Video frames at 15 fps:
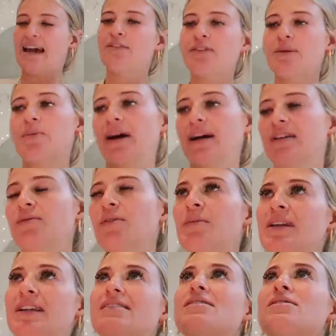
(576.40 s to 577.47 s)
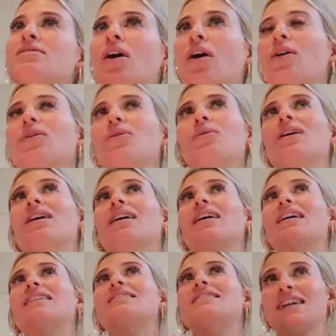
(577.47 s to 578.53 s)
every pregnant woman is so
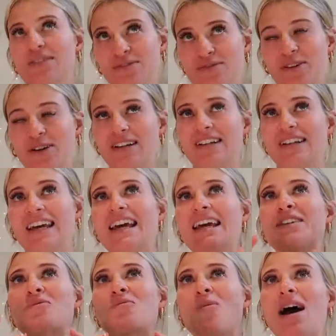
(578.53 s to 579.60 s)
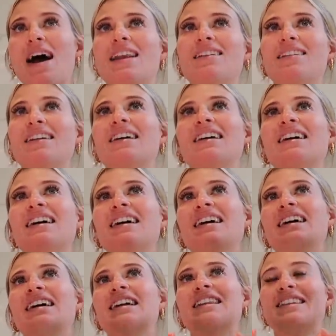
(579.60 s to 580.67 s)
different in when
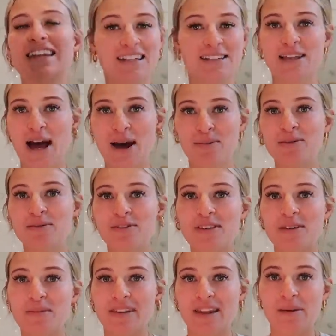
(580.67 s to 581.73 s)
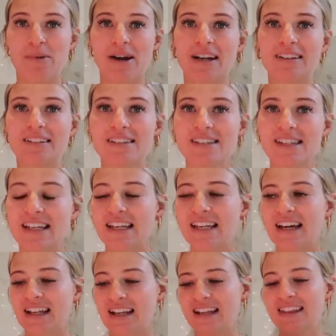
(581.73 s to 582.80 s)
things happen for them in their pregnancy.
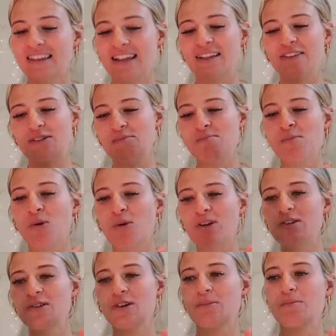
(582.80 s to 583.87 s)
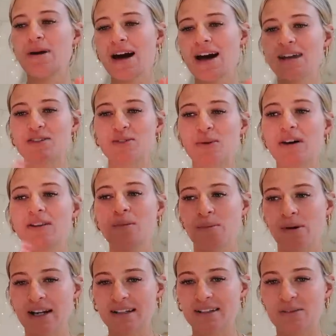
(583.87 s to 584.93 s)
And I think the more you compare to other
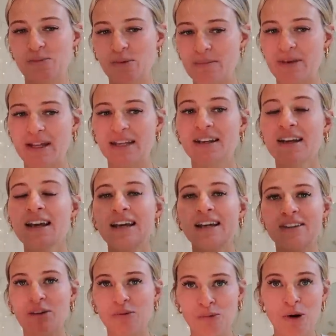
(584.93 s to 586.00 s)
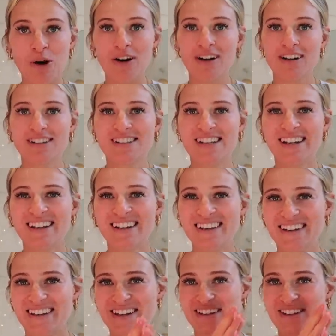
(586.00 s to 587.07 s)
pregnant women, the worse
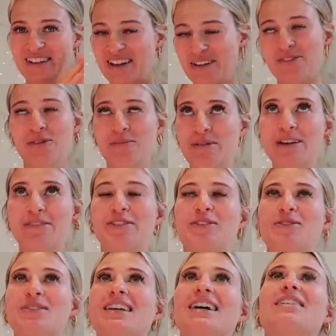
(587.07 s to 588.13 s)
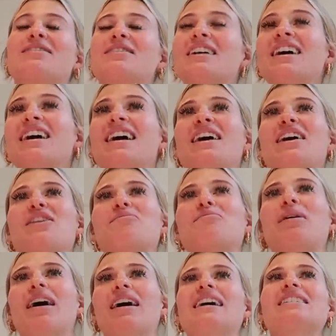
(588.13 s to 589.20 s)
it will be for yourself.
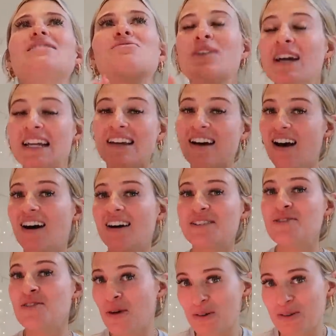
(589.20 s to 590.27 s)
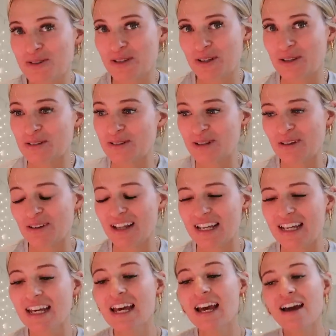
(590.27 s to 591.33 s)
But it's really hard not to. So
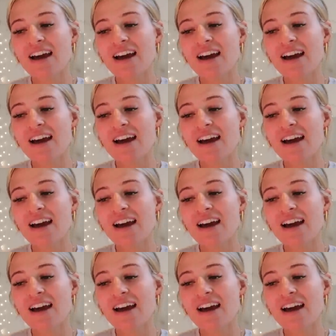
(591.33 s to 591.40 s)
like,